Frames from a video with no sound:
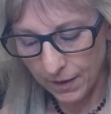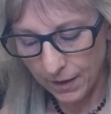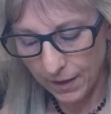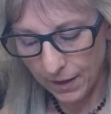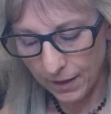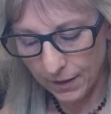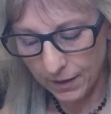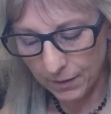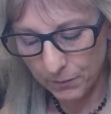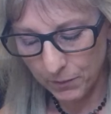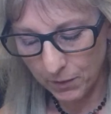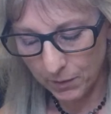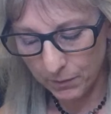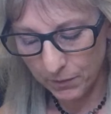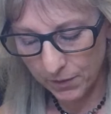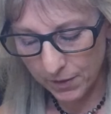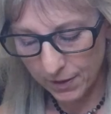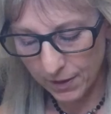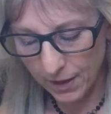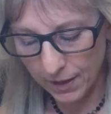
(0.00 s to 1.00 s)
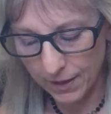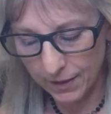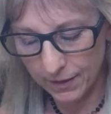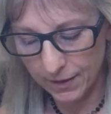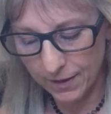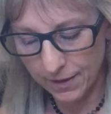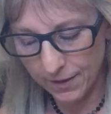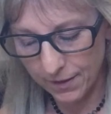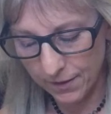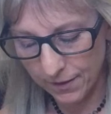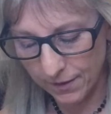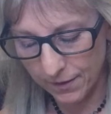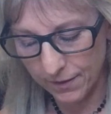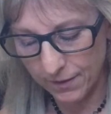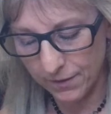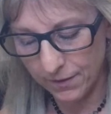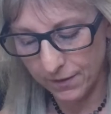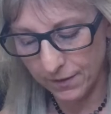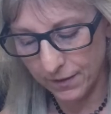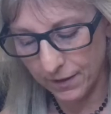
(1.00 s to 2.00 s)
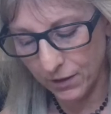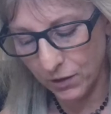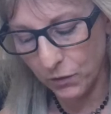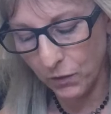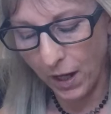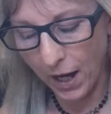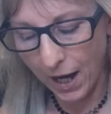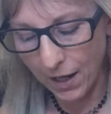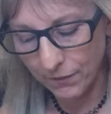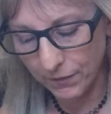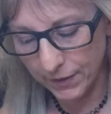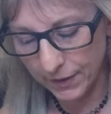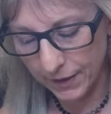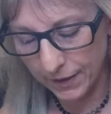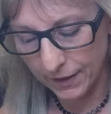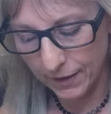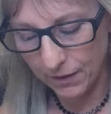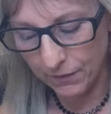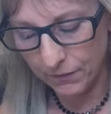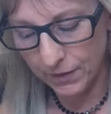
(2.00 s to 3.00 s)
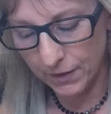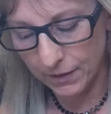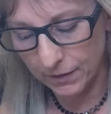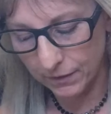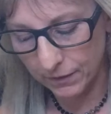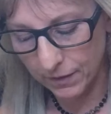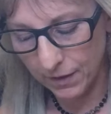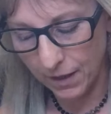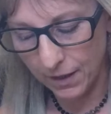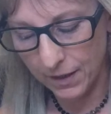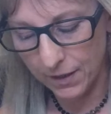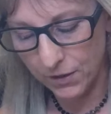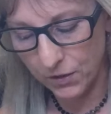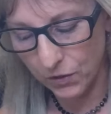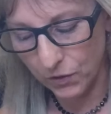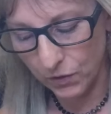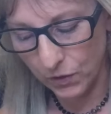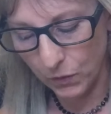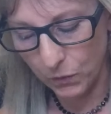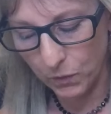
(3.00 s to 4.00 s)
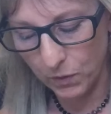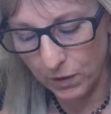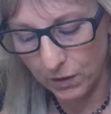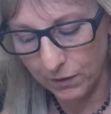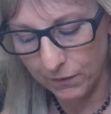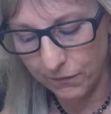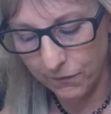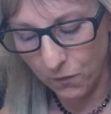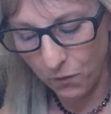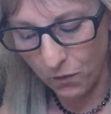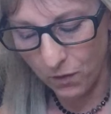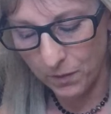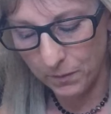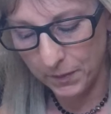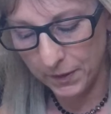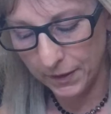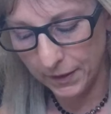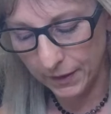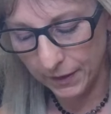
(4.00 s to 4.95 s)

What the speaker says: And I'm almost letting the gravity of it kind of do the work for me.